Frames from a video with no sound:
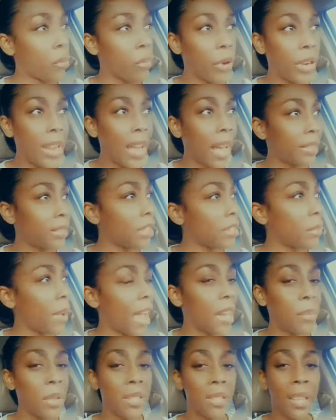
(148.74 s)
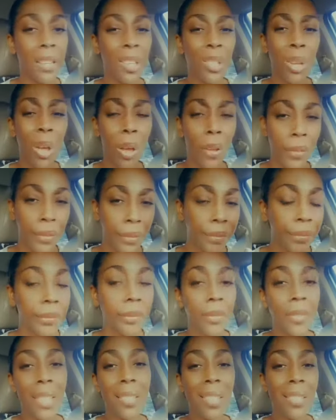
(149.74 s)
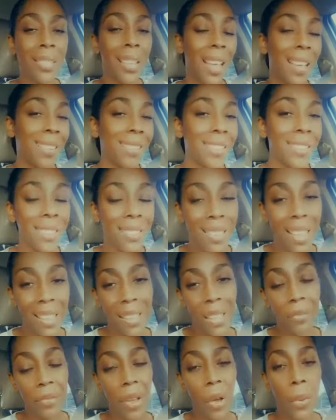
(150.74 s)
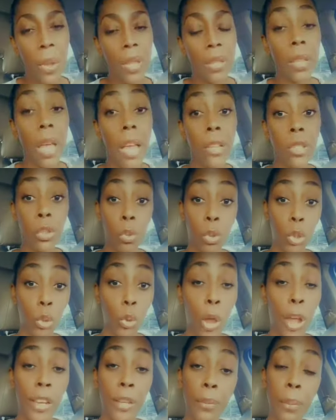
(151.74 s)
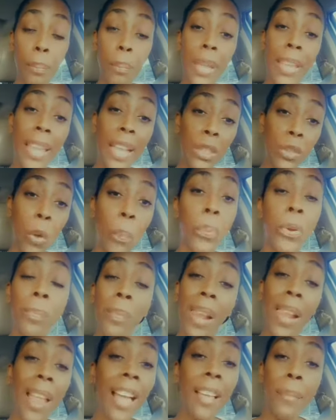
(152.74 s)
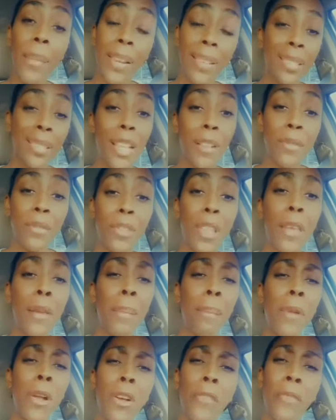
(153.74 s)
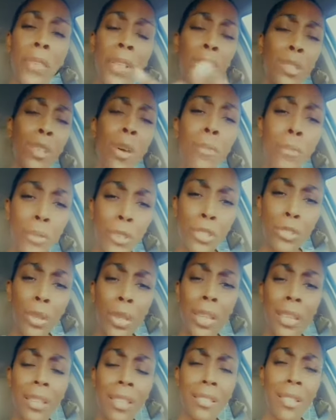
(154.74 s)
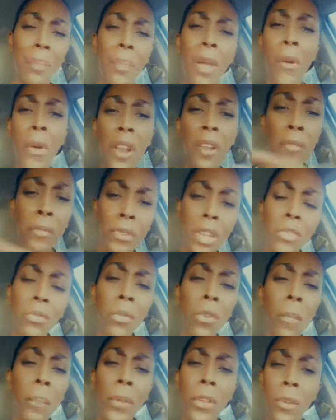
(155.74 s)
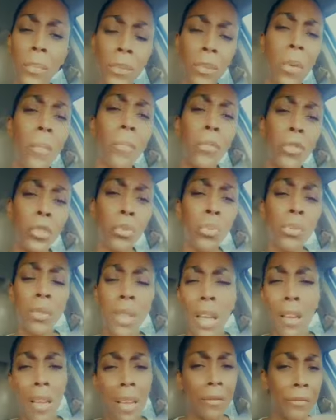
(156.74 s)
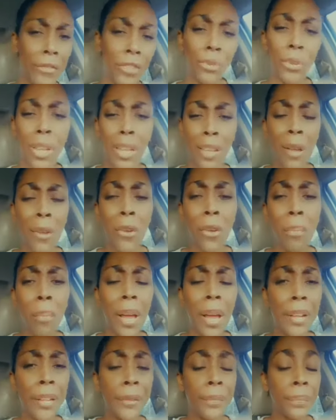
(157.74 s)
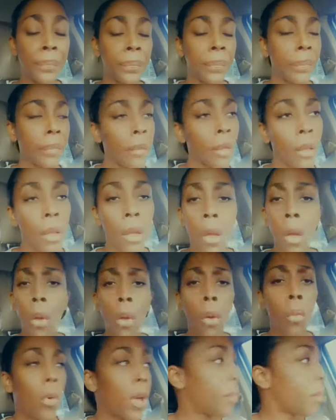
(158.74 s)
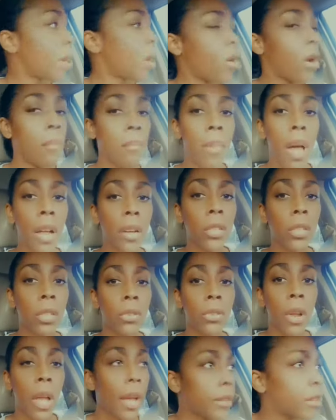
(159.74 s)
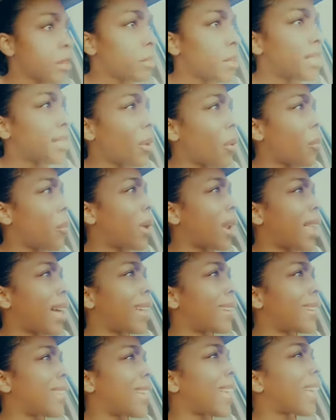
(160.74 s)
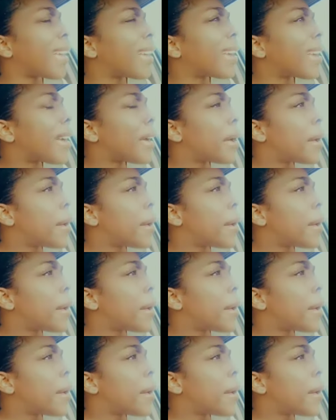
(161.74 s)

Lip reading: with that in mind, we said, chop, this is a giveaway. So as usual, we get up with my long belly self, say, I'm going to fix some for drink. So I'm going to the fridge, we're going to pick up some for juice and for drink and come back. When we come back to write it, I say, hold on there.